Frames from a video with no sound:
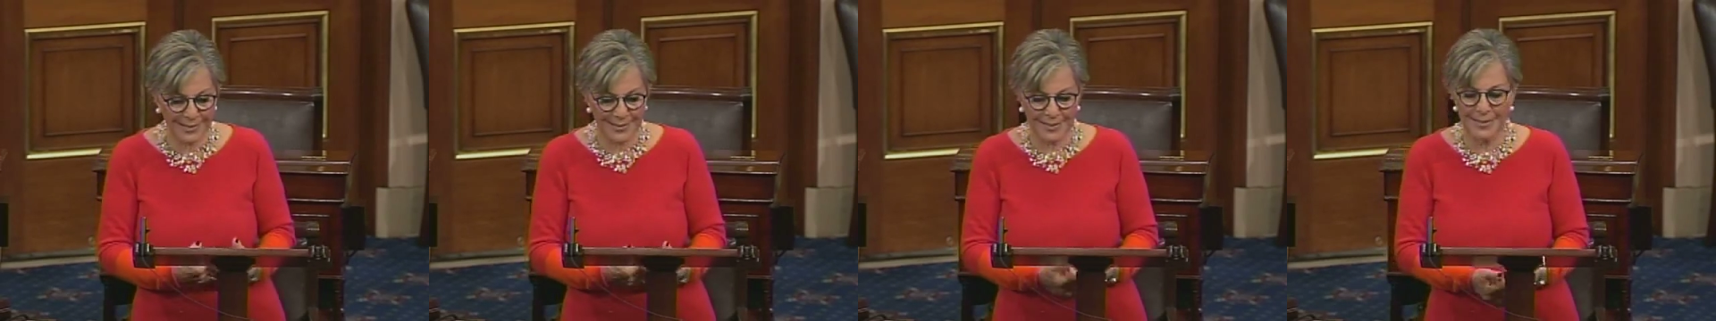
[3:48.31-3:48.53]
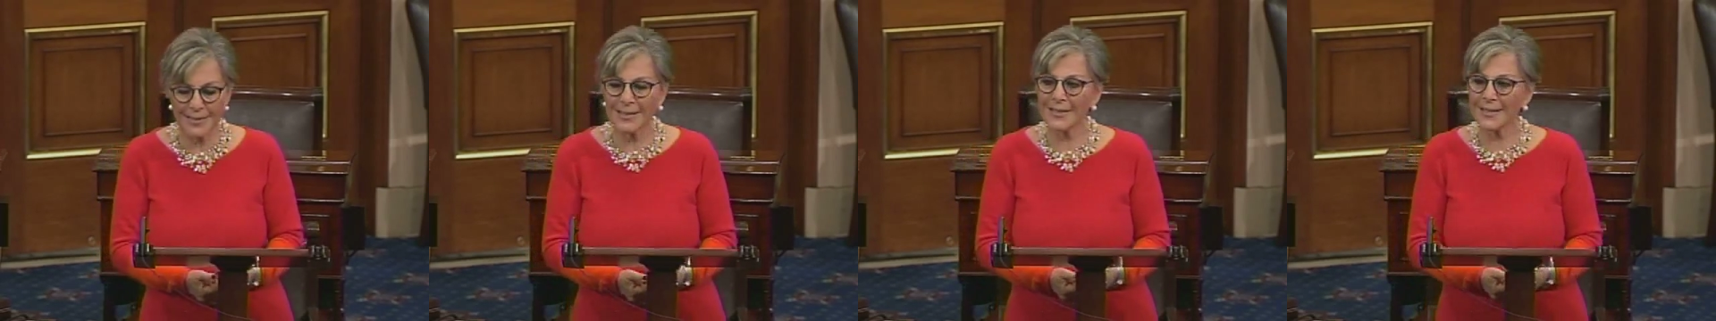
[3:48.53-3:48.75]

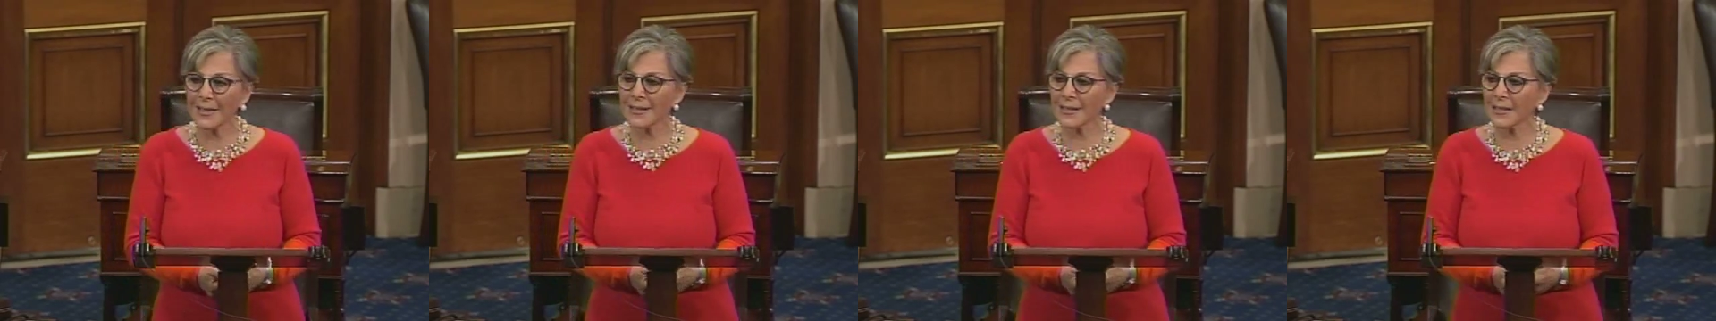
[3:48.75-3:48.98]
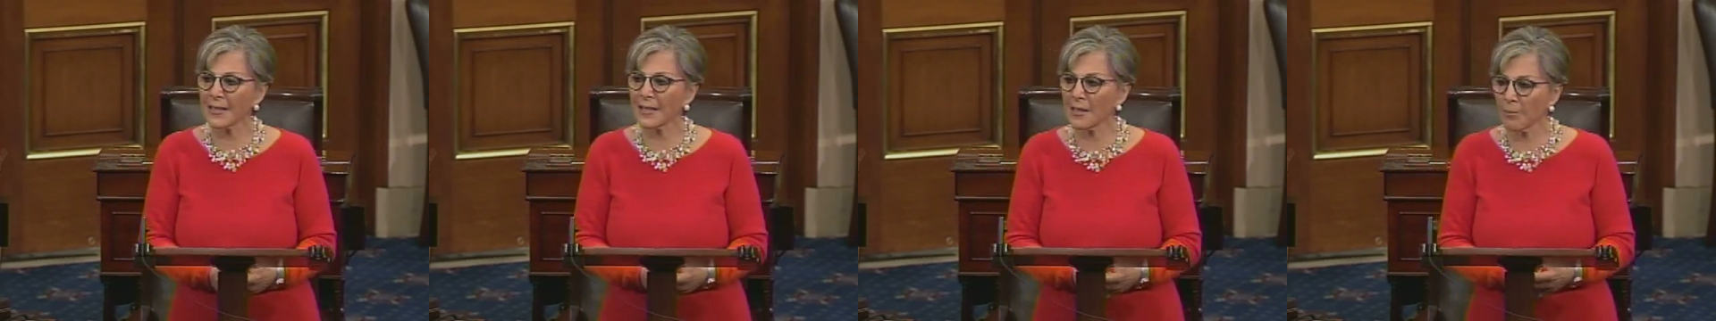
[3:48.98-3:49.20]
than
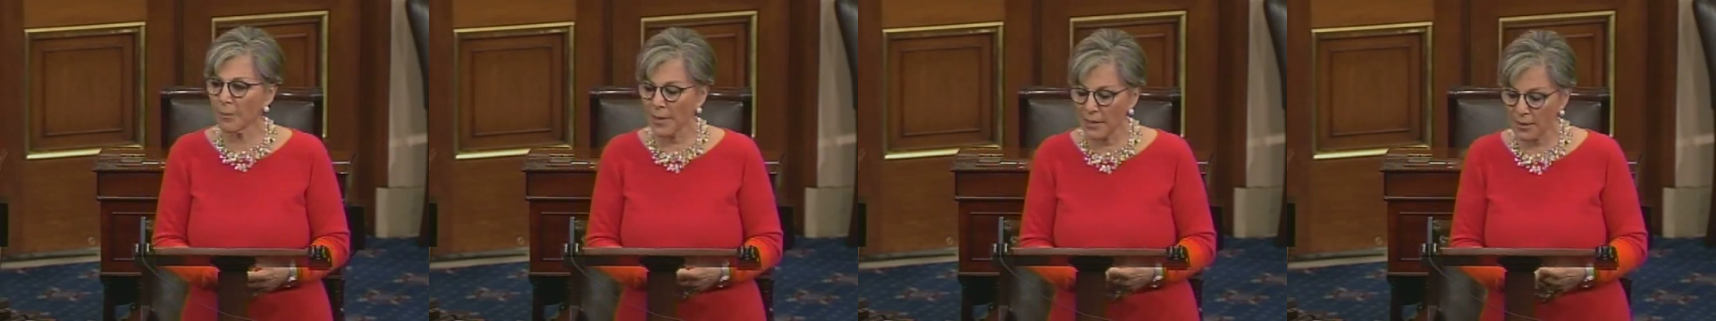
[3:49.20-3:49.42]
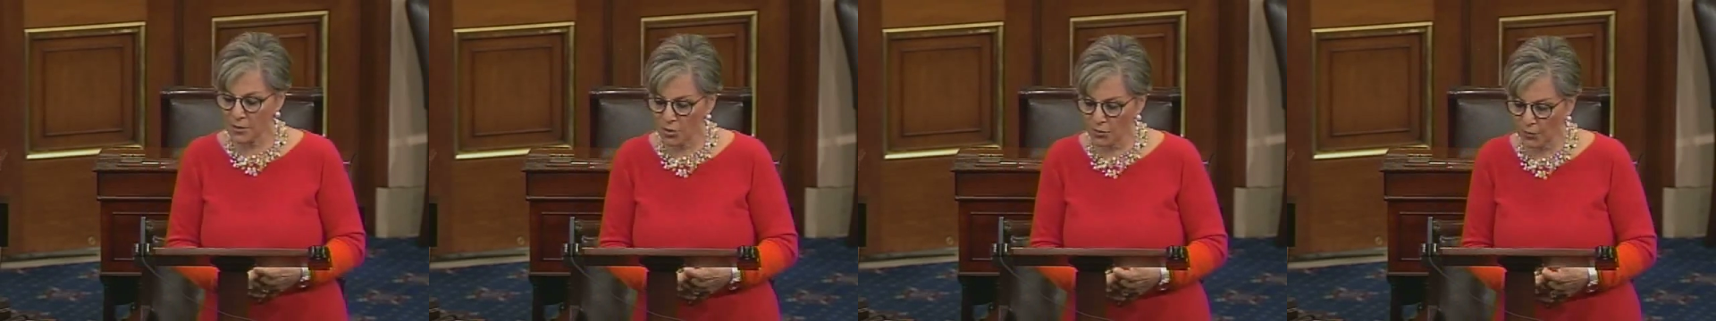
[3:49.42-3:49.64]
16
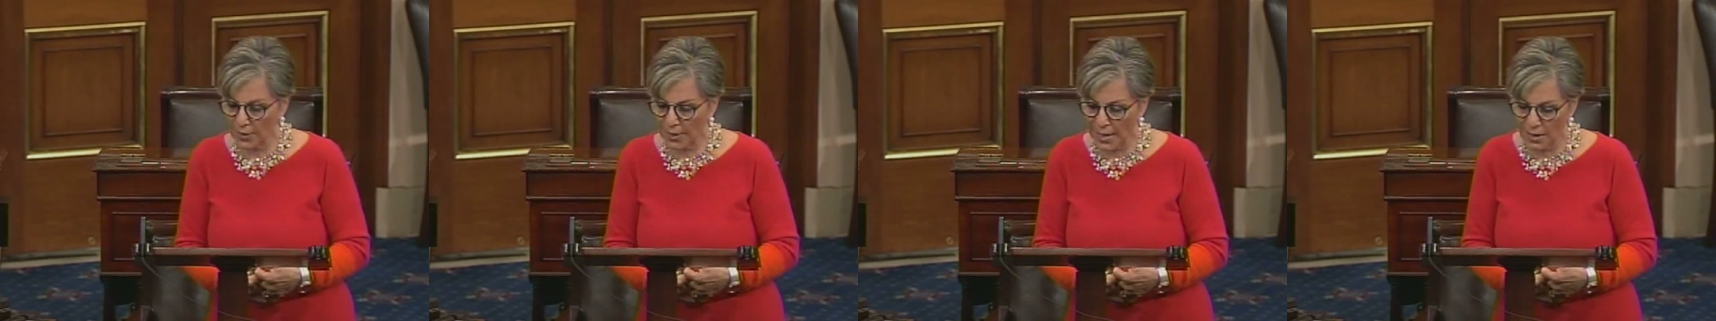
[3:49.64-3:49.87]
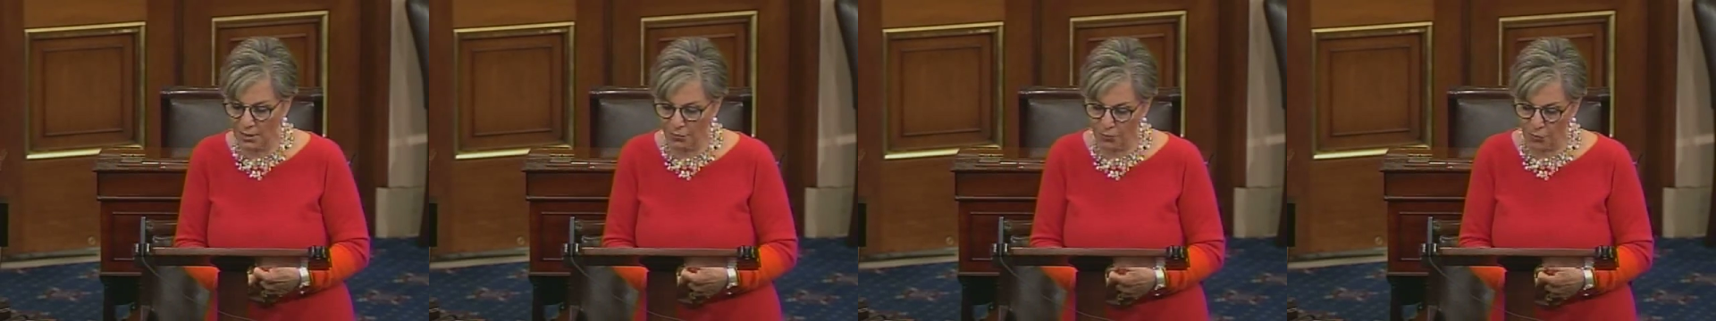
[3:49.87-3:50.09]
minutes for
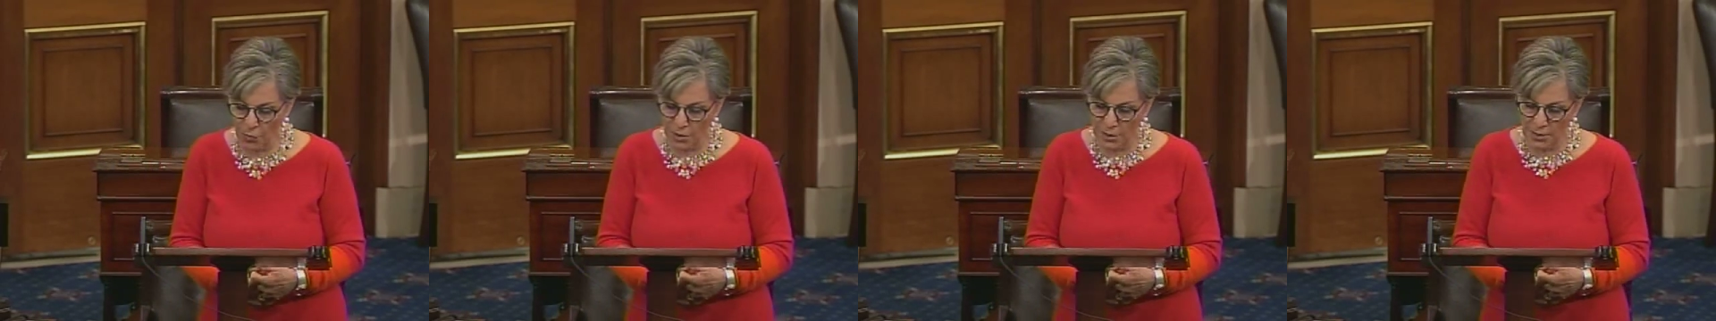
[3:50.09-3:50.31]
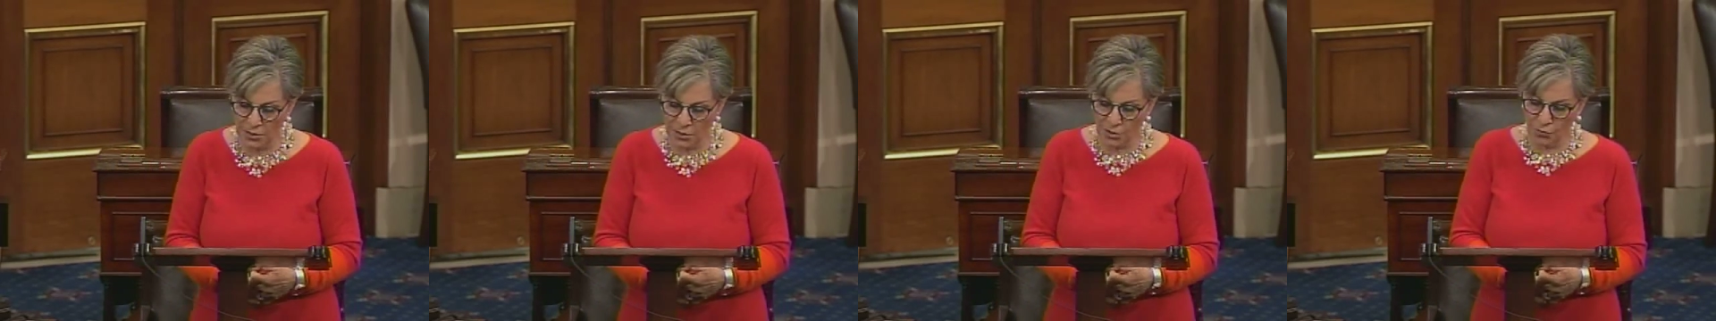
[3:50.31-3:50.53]
Californians